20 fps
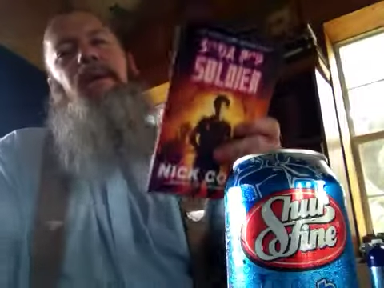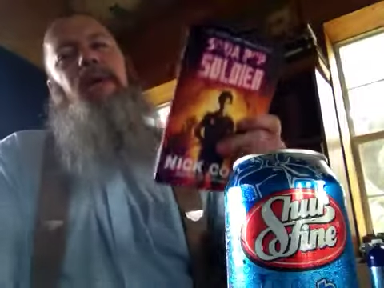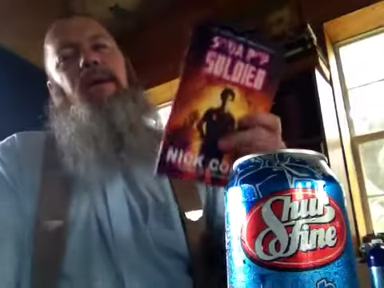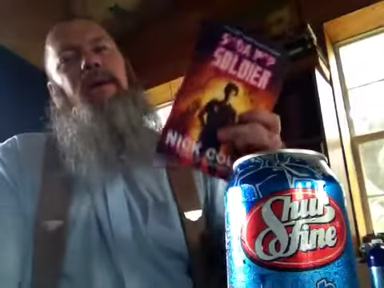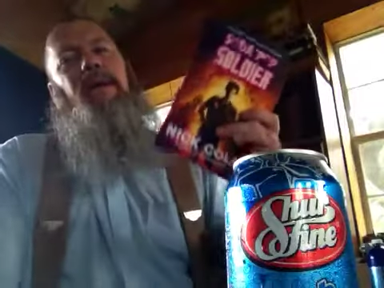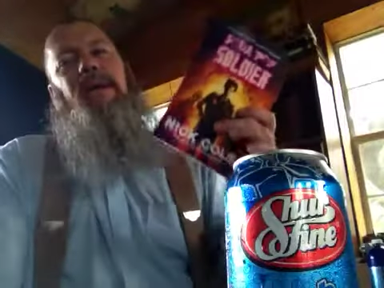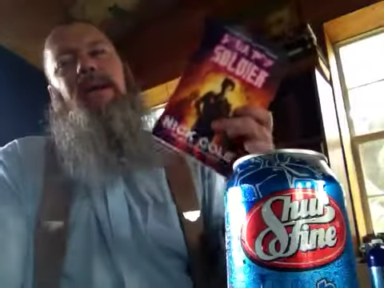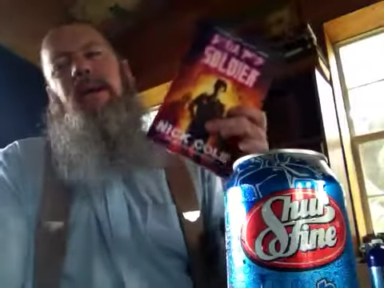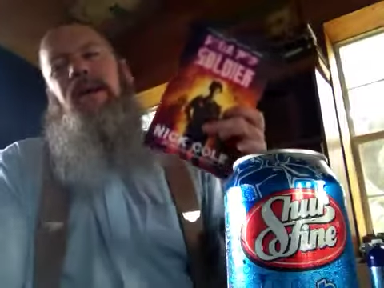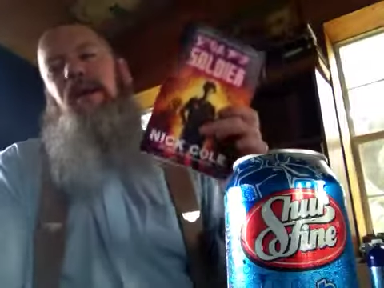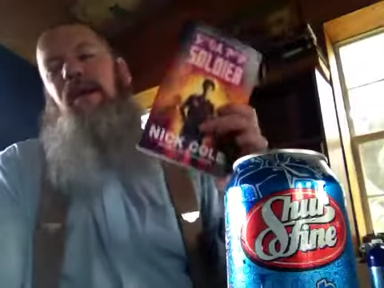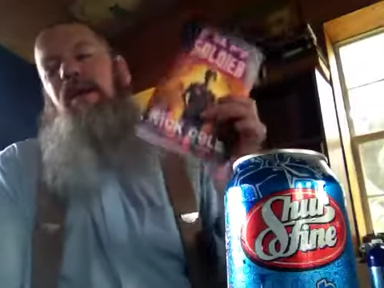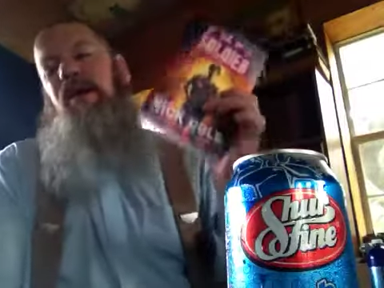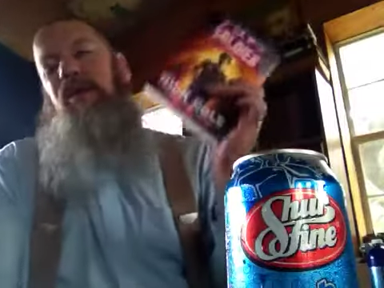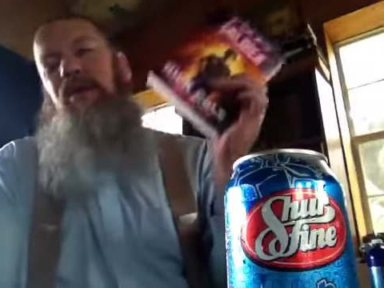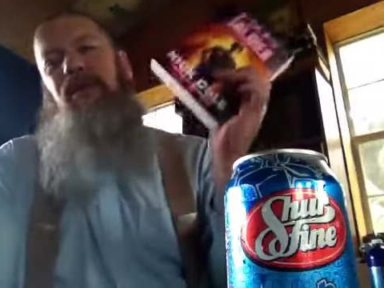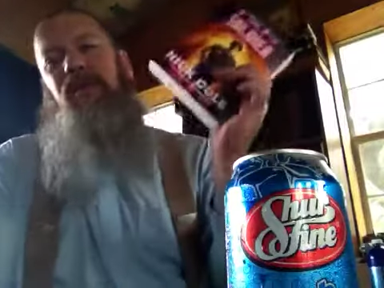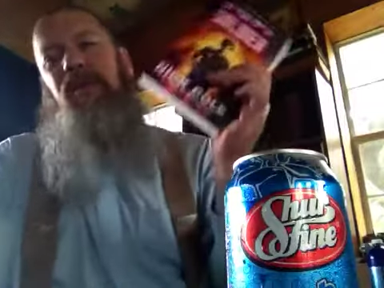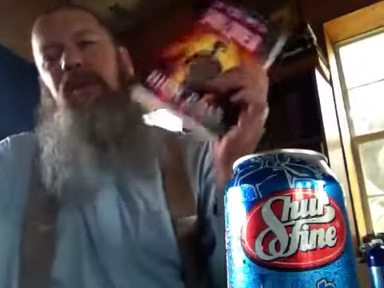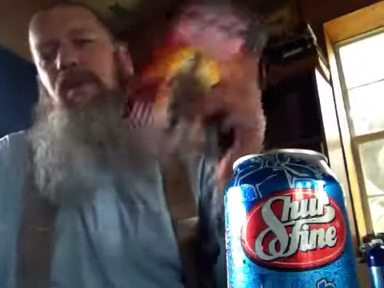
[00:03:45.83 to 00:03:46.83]
And I
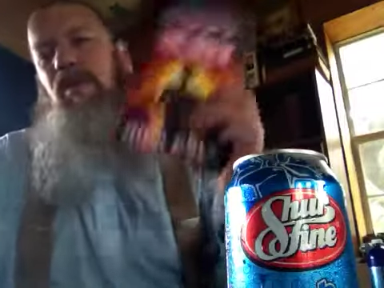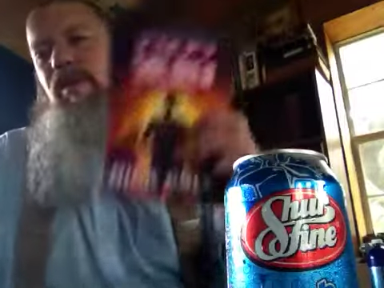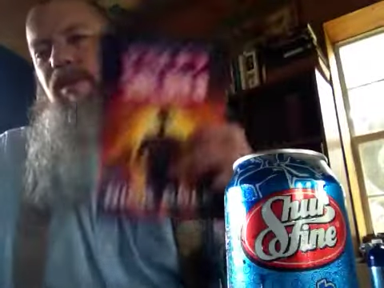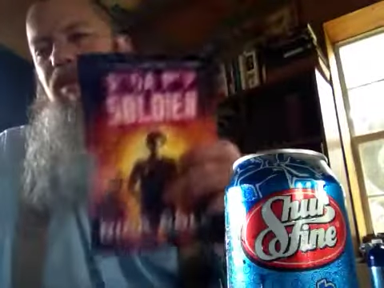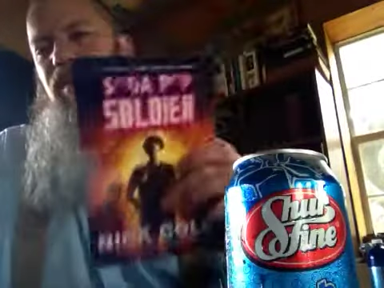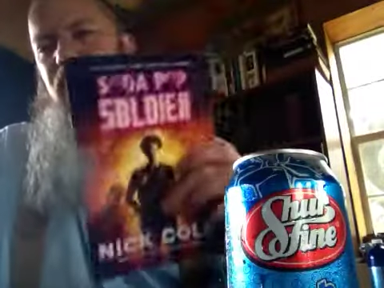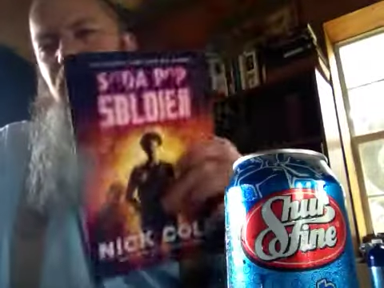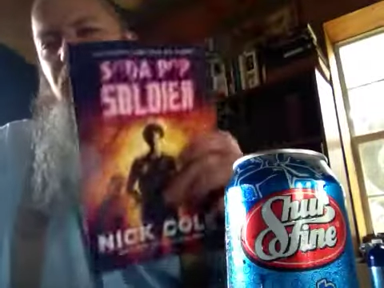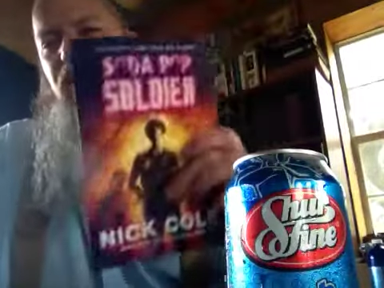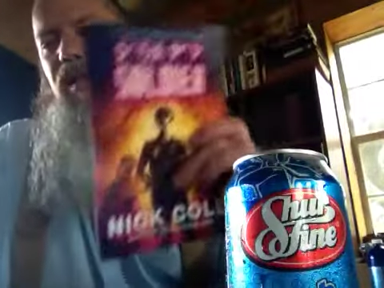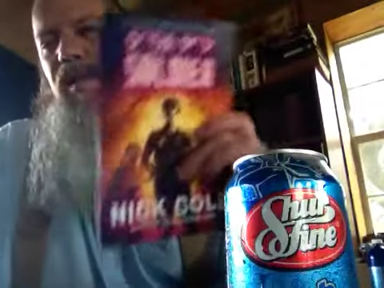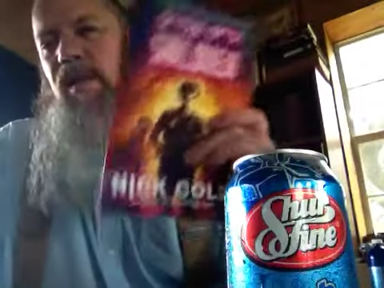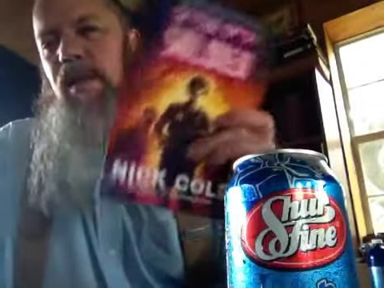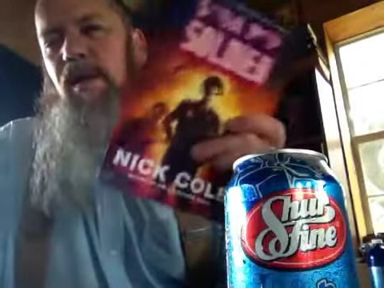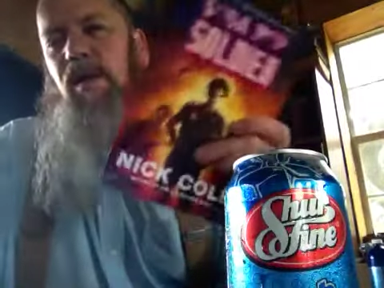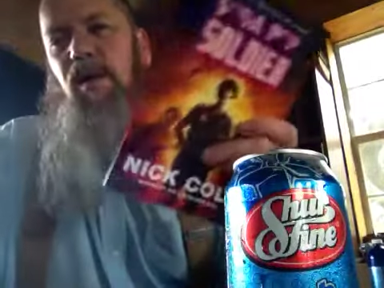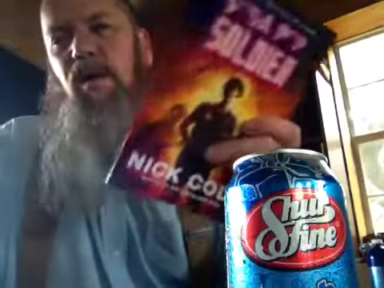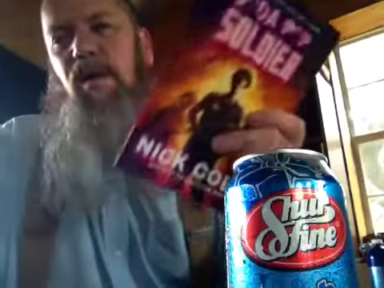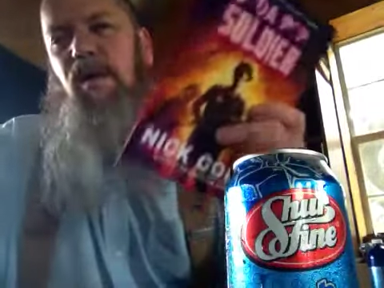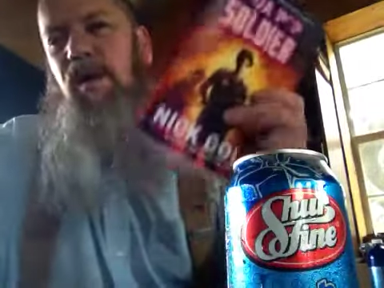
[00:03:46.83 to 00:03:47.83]
love, you know, Jason
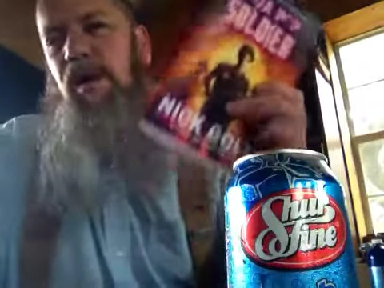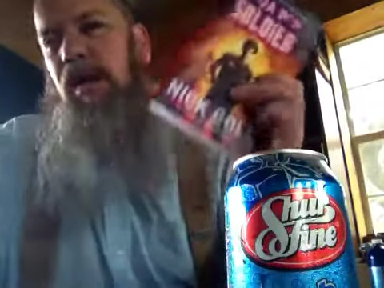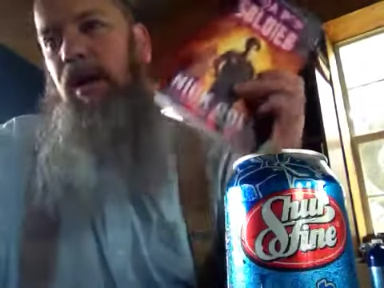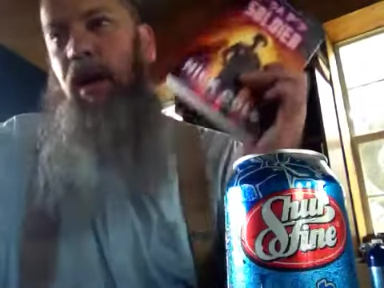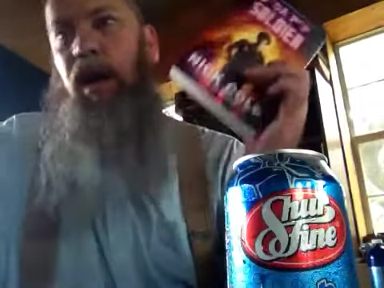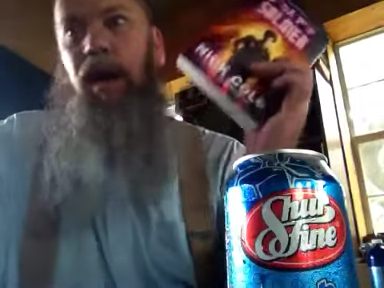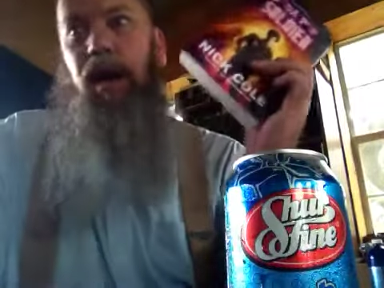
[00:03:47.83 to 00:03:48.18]
Gurley.